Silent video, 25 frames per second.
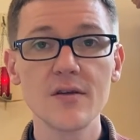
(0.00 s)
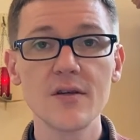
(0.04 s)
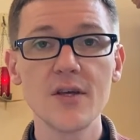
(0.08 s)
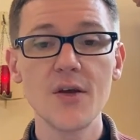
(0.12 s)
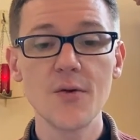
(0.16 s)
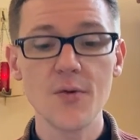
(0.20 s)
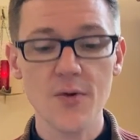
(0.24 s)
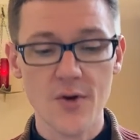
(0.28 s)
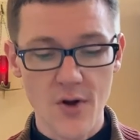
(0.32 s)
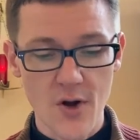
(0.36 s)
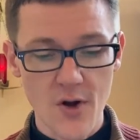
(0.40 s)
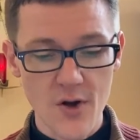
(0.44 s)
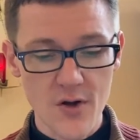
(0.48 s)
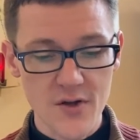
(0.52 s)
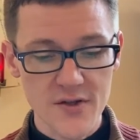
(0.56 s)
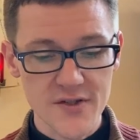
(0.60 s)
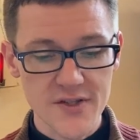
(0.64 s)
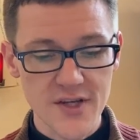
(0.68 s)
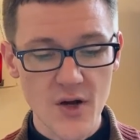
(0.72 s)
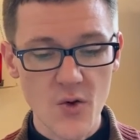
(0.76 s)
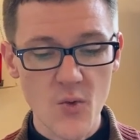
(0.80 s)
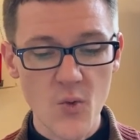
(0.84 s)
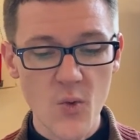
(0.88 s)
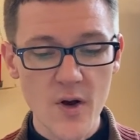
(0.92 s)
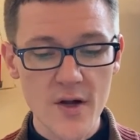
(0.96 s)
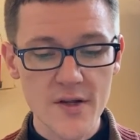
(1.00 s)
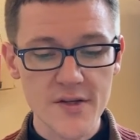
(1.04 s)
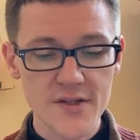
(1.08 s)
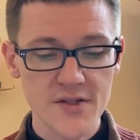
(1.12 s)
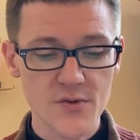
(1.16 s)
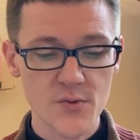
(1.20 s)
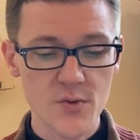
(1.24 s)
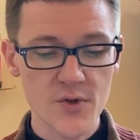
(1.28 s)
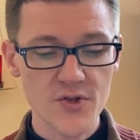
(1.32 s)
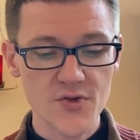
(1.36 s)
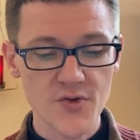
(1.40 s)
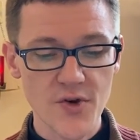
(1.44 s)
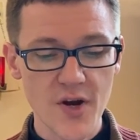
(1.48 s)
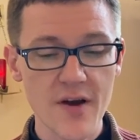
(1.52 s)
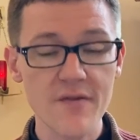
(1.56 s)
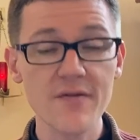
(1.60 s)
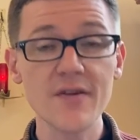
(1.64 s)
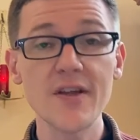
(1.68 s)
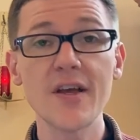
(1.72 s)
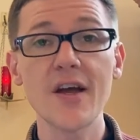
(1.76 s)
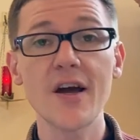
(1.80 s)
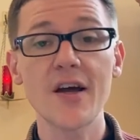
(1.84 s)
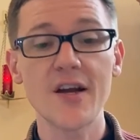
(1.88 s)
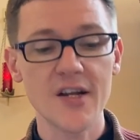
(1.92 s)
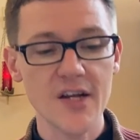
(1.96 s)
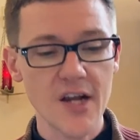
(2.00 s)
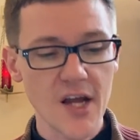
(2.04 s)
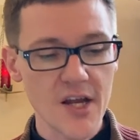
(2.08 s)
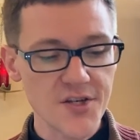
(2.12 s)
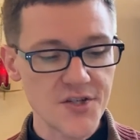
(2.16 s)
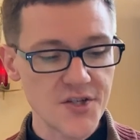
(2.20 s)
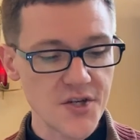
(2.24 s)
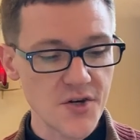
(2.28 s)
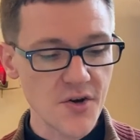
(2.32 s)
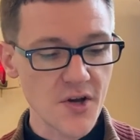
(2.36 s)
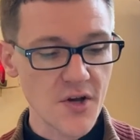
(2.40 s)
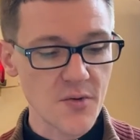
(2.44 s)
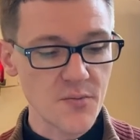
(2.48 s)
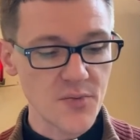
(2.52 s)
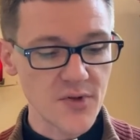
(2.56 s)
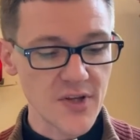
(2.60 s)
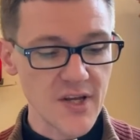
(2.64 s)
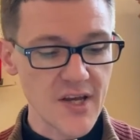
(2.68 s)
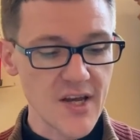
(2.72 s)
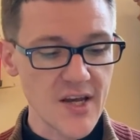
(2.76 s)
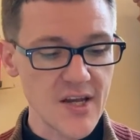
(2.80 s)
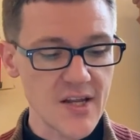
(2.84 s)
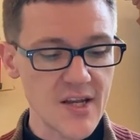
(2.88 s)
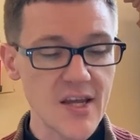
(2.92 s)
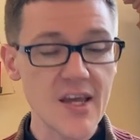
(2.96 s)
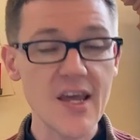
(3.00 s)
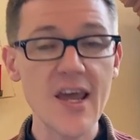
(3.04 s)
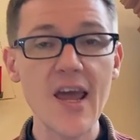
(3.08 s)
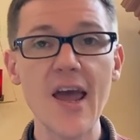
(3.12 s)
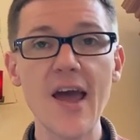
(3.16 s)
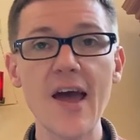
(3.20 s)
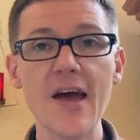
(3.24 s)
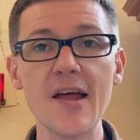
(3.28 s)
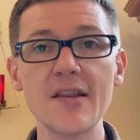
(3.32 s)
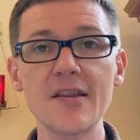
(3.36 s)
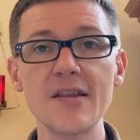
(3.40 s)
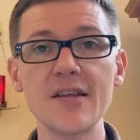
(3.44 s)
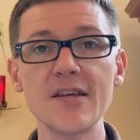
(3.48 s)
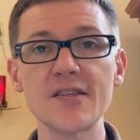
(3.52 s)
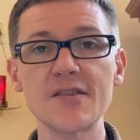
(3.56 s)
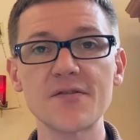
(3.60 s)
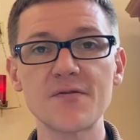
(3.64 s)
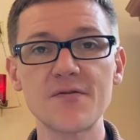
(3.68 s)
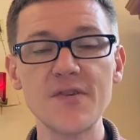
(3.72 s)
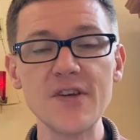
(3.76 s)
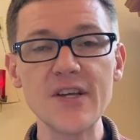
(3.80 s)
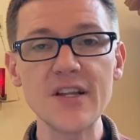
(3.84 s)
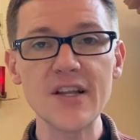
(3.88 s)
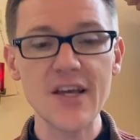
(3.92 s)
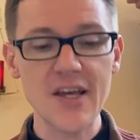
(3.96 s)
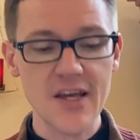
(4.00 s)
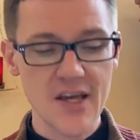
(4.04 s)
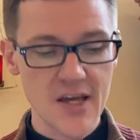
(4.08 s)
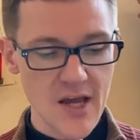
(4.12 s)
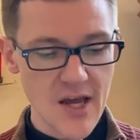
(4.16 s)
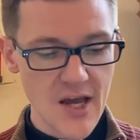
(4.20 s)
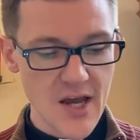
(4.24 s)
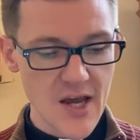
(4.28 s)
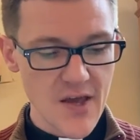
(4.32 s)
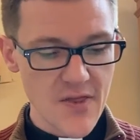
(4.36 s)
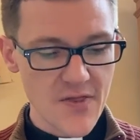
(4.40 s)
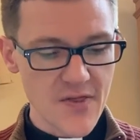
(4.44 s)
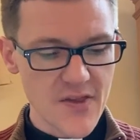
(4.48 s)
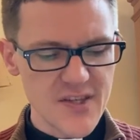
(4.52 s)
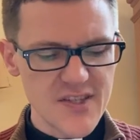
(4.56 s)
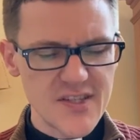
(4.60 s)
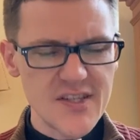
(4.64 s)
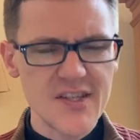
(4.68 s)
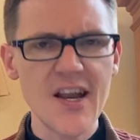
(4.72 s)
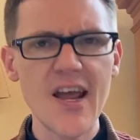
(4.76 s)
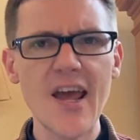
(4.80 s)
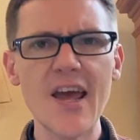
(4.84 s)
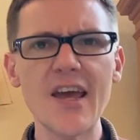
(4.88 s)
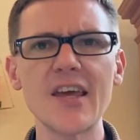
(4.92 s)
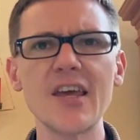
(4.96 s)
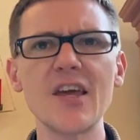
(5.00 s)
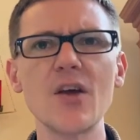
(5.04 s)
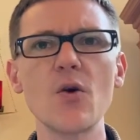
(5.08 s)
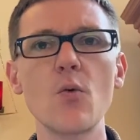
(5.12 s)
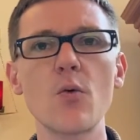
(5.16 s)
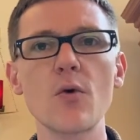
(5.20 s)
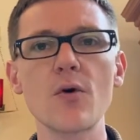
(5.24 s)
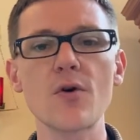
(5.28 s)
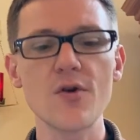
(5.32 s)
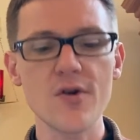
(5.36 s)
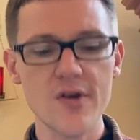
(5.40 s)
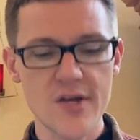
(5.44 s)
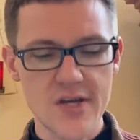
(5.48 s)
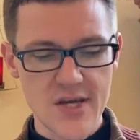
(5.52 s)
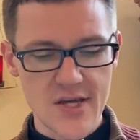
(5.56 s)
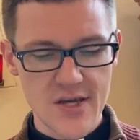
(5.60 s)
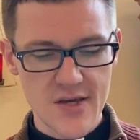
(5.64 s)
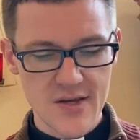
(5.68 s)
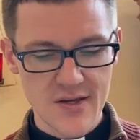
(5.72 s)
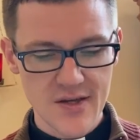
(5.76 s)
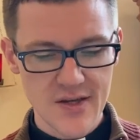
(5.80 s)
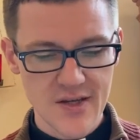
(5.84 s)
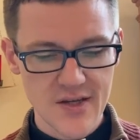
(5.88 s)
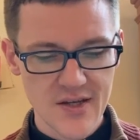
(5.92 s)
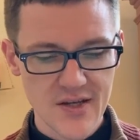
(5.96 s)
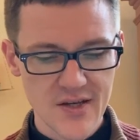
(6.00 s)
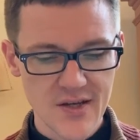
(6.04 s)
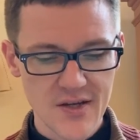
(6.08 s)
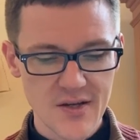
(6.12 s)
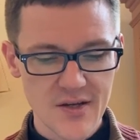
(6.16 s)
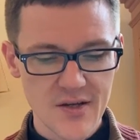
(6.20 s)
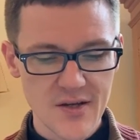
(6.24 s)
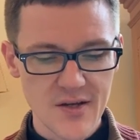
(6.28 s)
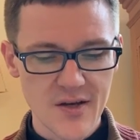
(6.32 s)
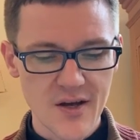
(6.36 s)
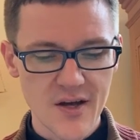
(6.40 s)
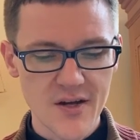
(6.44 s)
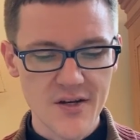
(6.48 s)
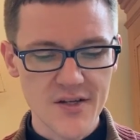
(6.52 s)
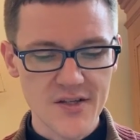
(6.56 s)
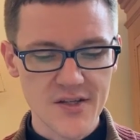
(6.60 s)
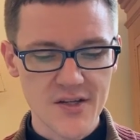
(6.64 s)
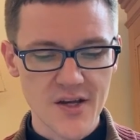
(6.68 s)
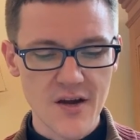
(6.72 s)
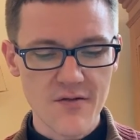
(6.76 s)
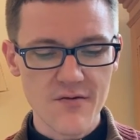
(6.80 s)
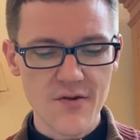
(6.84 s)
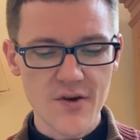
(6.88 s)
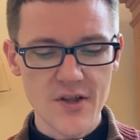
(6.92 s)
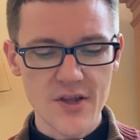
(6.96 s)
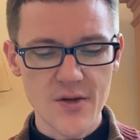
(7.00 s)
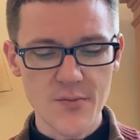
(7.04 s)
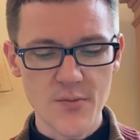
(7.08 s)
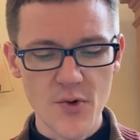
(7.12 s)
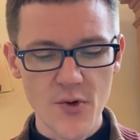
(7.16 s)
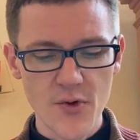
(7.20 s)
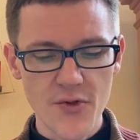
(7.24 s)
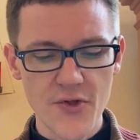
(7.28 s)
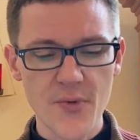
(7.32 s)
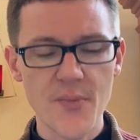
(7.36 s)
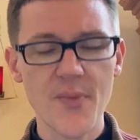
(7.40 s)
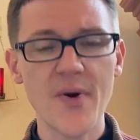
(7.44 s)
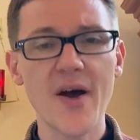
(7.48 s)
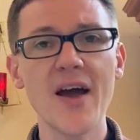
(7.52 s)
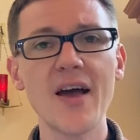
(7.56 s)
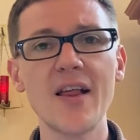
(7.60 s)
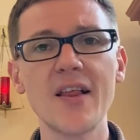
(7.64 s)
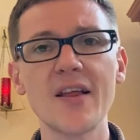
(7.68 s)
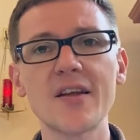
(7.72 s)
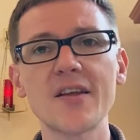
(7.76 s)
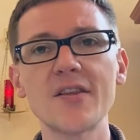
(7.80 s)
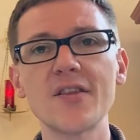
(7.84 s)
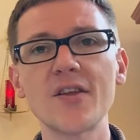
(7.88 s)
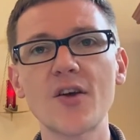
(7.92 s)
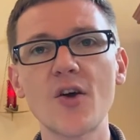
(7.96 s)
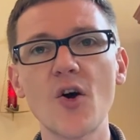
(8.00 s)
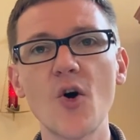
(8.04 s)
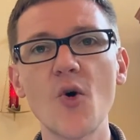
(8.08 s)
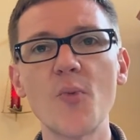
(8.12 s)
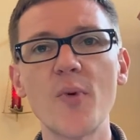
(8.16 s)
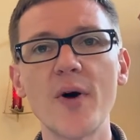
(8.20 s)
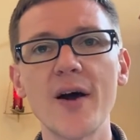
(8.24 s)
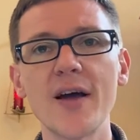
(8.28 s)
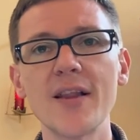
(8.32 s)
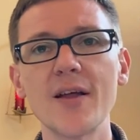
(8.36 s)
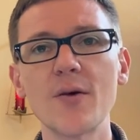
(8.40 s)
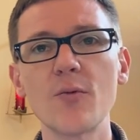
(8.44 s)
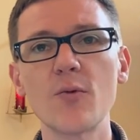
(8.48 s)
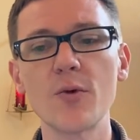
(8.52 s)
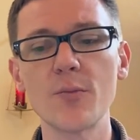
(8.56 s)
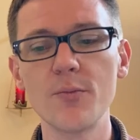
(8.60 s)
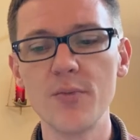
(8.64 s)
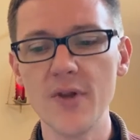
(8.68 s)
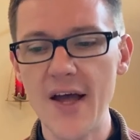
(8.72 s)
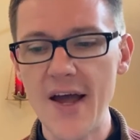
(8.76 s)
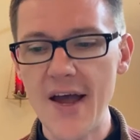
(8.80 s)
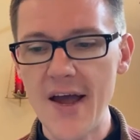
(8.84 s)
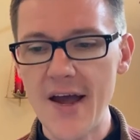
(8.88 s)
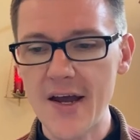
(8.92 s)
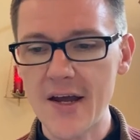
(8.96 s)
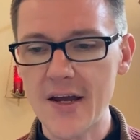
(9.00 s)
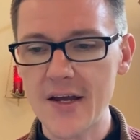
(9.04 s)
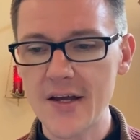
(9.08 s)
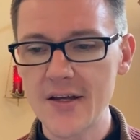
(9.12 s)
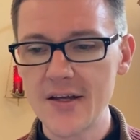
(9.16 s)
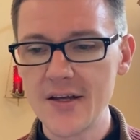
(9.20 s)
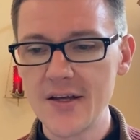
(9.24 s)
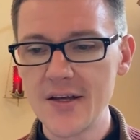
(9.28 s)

He recalls how once, when traveling on a Nigerian plane, he had this feeling, this nagging worry on discovering that both the pilot and the co pilot were black,